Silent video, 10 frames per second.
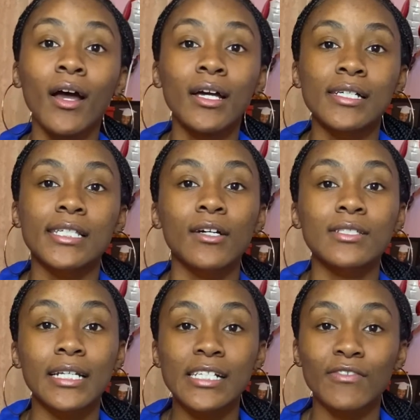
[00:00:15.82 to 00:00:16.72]
So
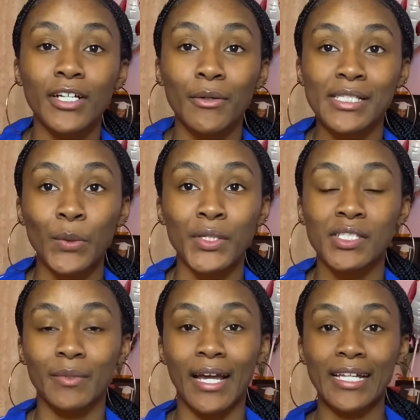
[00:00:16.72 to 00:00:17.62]
today's video is going to
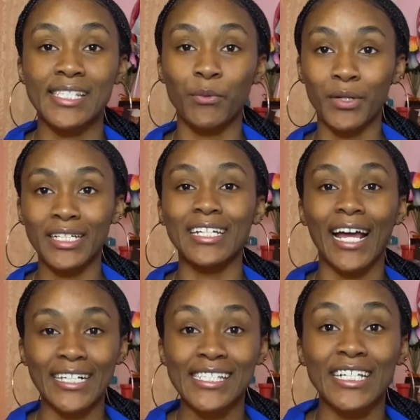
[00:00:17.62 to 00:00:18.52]
be a
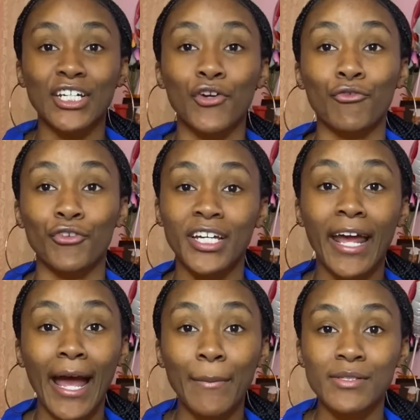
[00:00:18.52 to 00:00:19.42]
2019
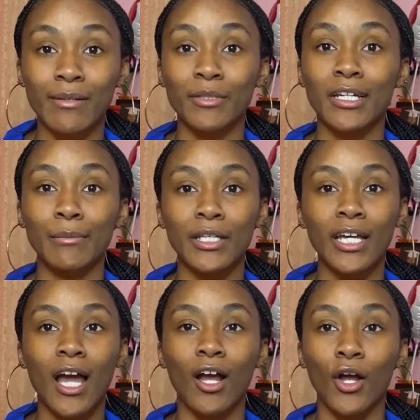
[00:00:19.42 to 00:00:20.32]
recap. So I'm going to be
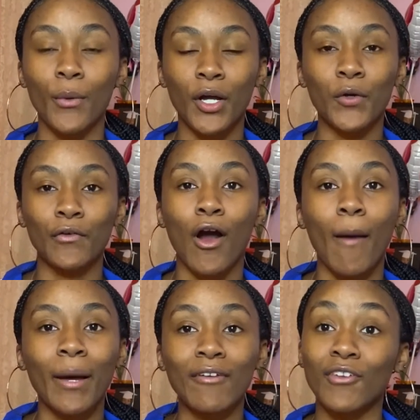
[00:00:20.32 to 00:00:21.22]
going over all
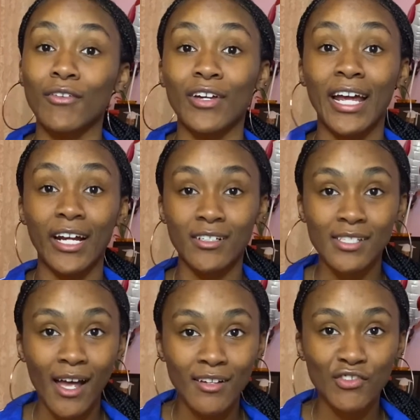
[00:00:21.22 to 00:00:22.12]
my favorite
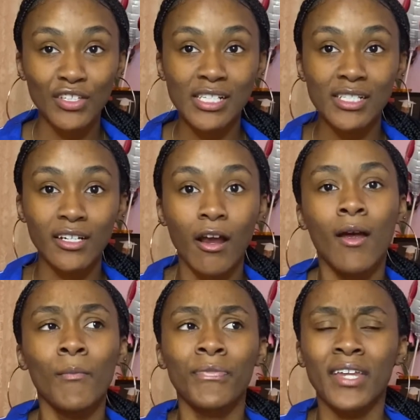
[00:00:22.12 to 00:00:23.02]
hairstyles for this year,
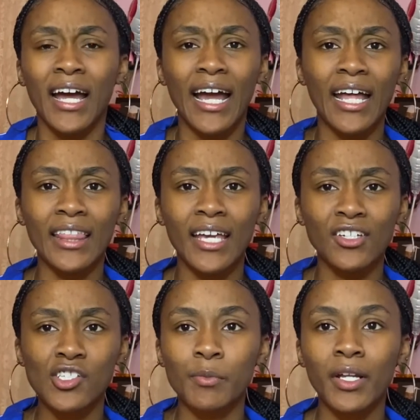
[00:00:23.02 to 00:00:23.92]
and then
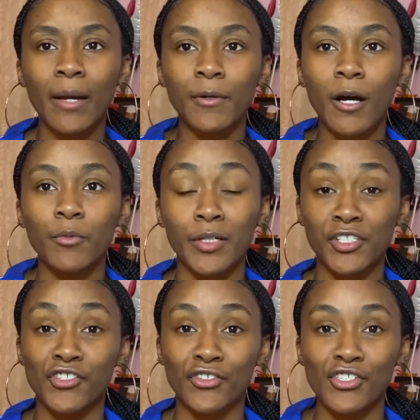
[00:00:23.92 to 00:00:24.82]
just putting up a couple
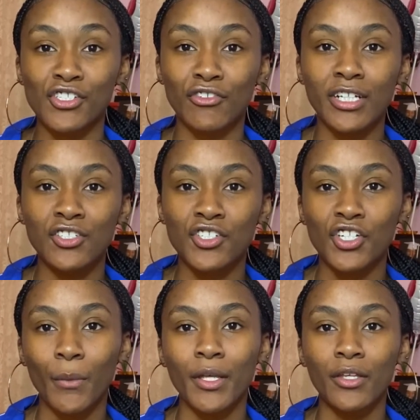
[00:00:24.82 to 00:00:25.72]
pictures on the screen, just
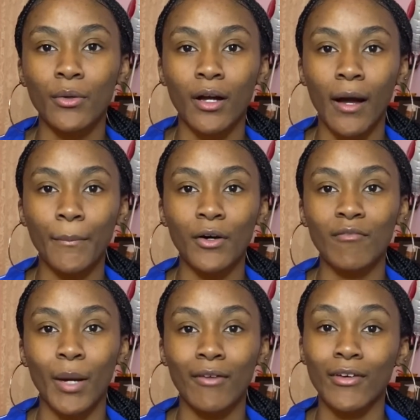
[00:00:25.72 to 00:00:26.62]
showing you a couple of
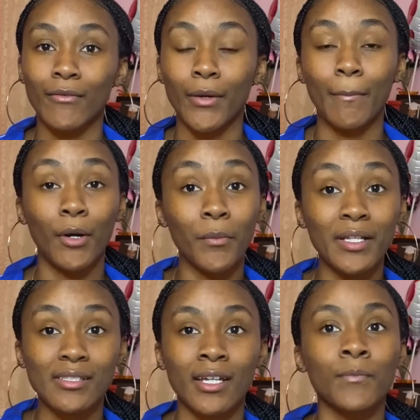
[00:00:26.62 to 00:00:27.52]
my favorite
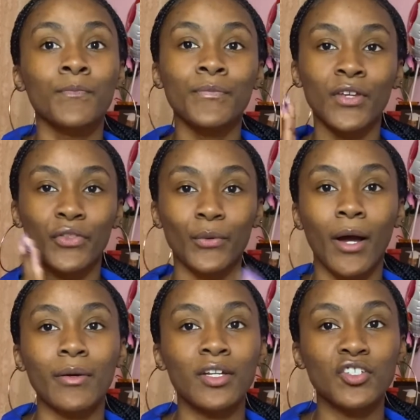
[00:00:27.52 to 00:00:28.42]
moments like
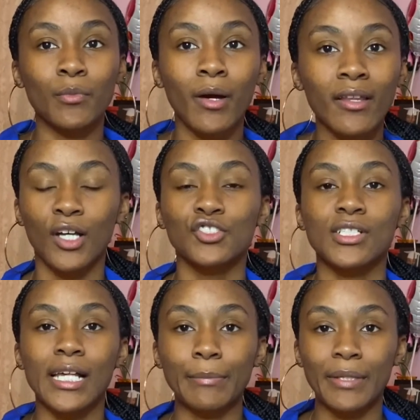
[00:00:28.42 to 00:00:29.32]
throughout each month, just
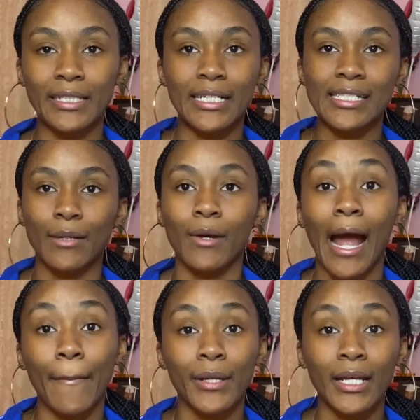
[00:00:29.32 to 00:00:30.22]
like big things that were
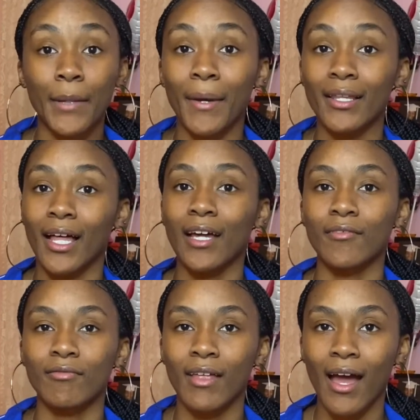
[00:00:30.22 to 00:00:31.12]
happening in my life
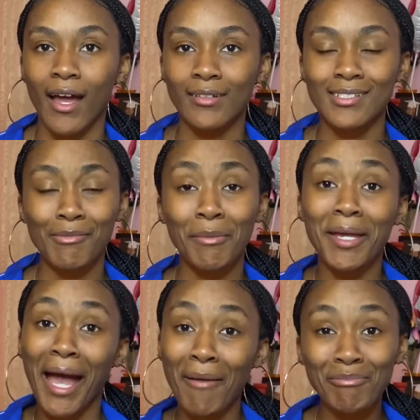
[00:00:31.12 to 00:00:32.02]
that just made me
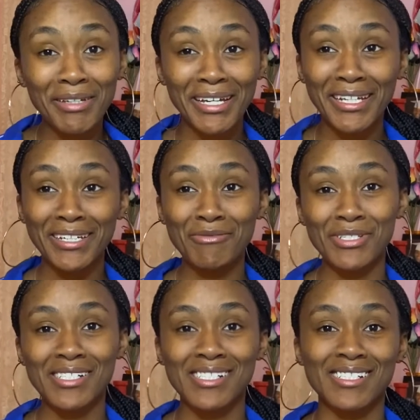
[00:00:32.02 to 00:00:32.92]
happy, and it was
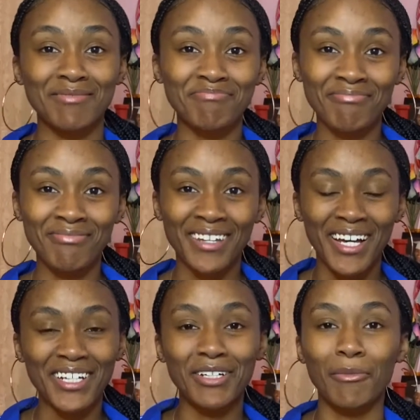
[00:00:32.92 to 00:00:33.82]
just a
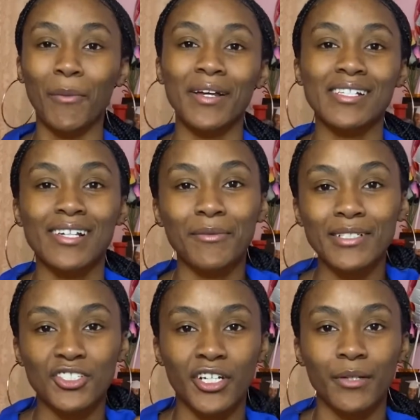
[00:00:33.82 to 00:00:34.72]
good moment, so I wanted to
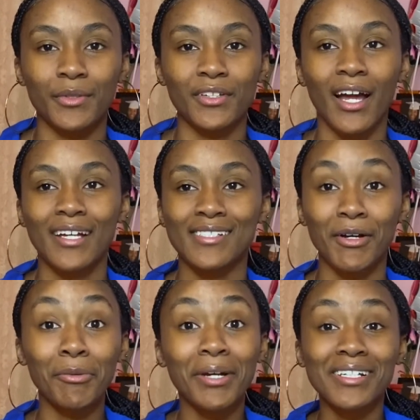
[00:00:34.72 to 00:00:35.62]
share it with you guys. So I
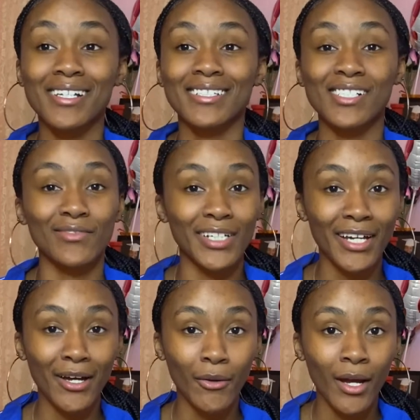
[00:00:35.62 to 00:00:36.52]
hope you guys like this video.